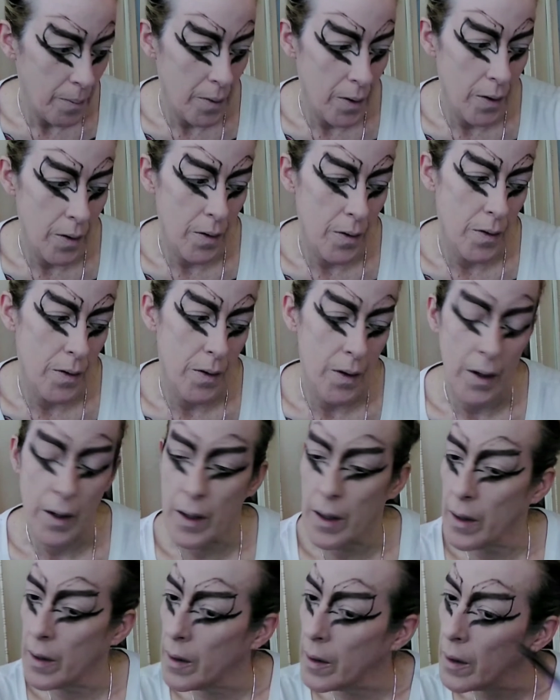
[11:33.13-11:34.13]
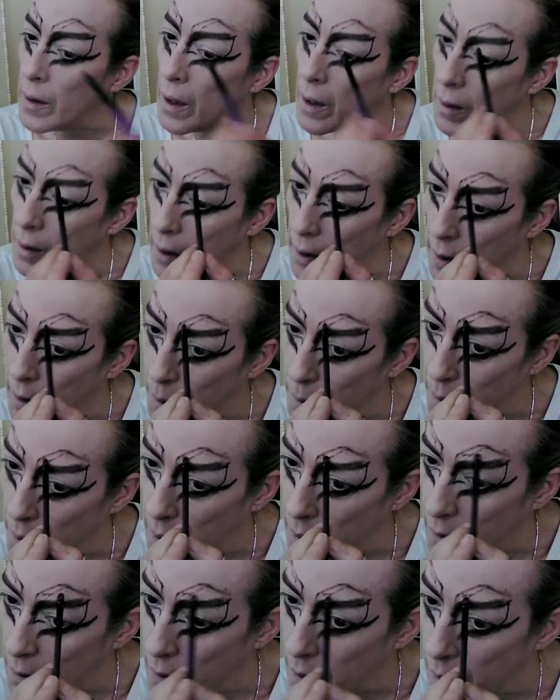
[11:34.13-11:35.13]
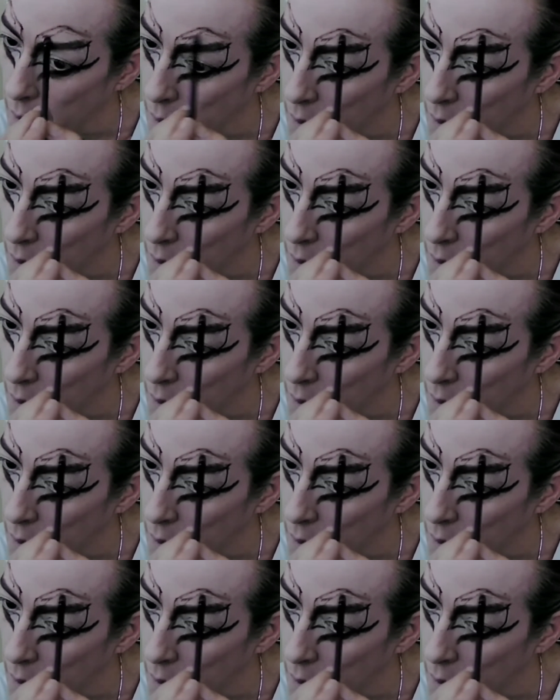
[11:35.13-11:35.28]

I use like a, a lighter brown.